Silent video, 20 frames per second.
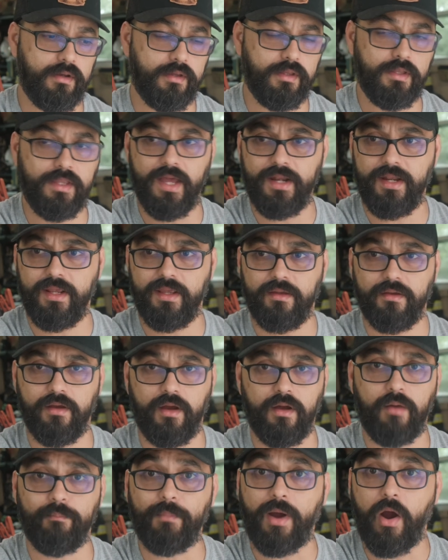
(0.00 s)
getting
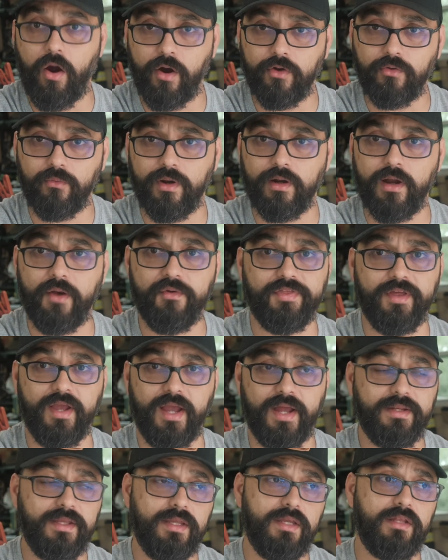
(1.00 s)
my hardware, everything
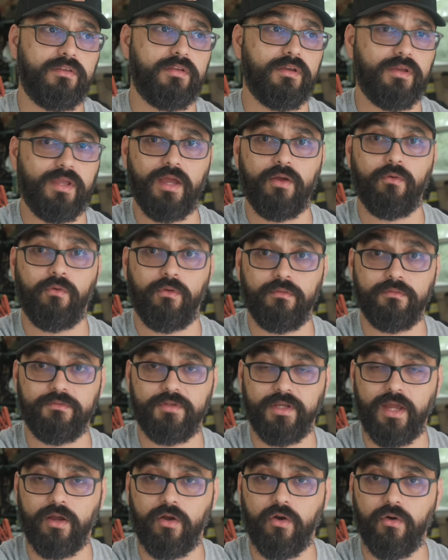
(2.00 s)
I need to
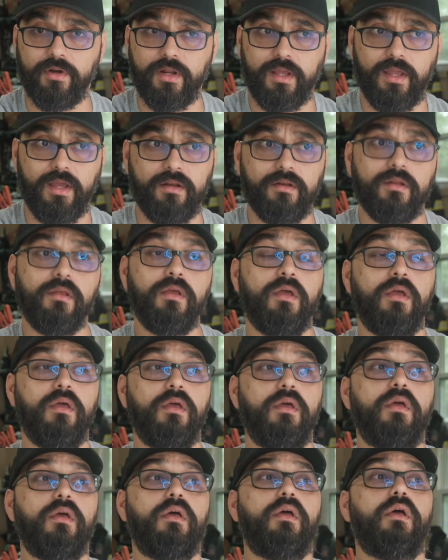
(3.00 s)
get going again,
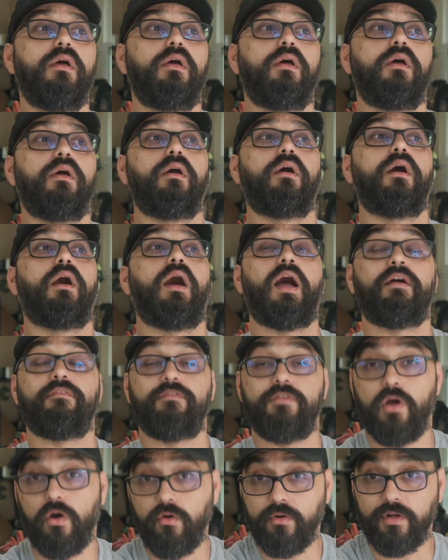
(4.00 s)
I've
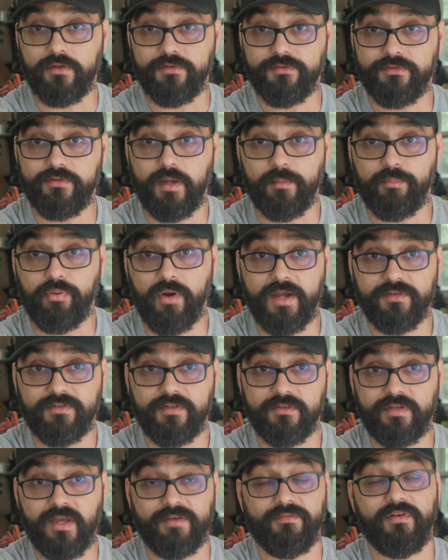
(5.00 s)
noticed that
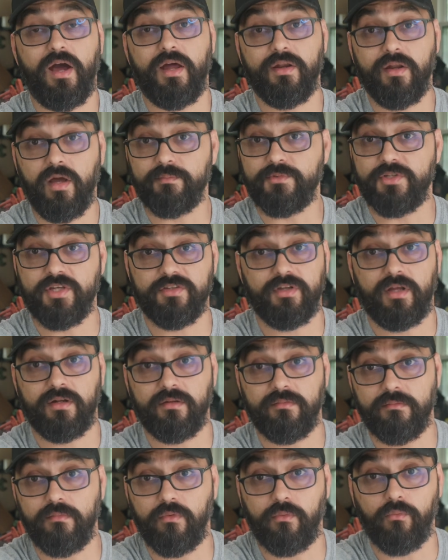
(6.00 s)
prices have gone up just
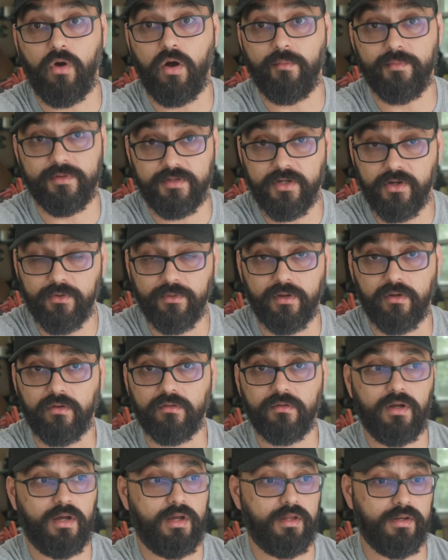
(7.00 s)
on raw material,
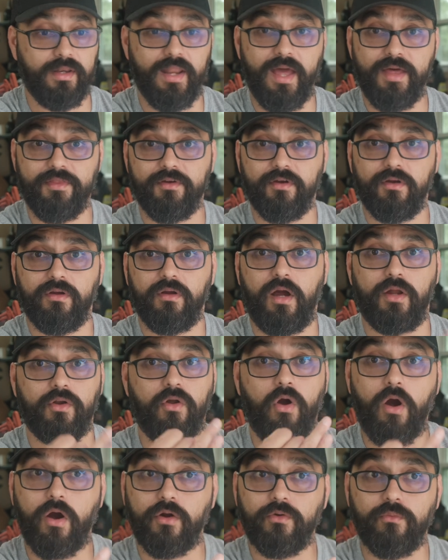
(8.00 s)
on leather, on
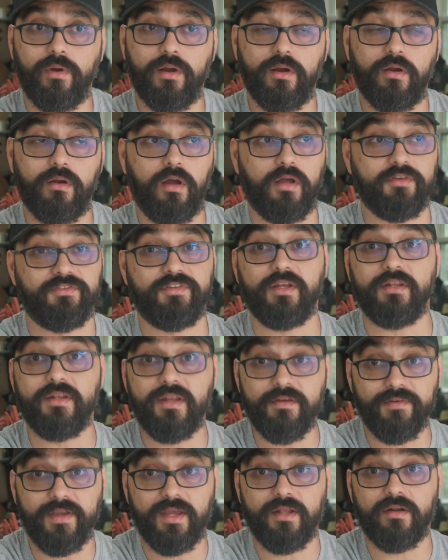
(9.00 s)
hardware, a
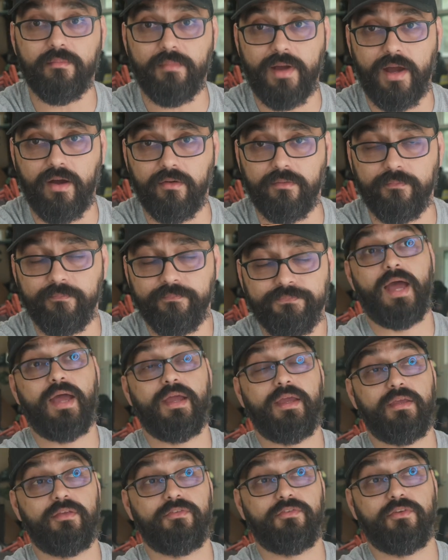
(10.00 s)
significant amount. That
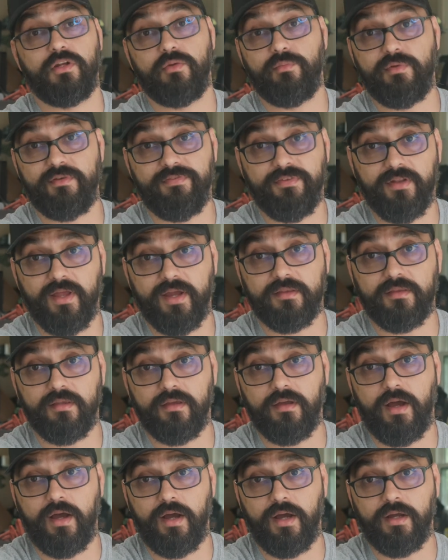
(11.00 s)
is going to reflect
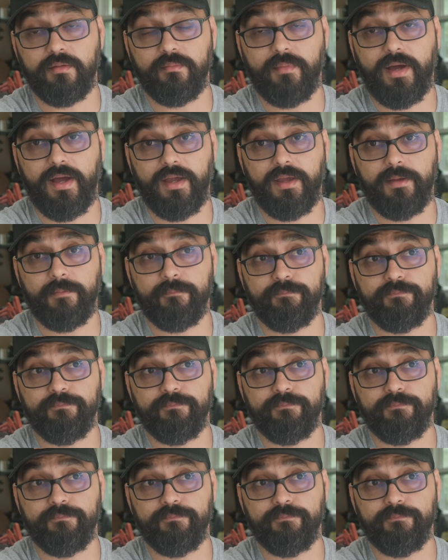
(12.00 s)
on my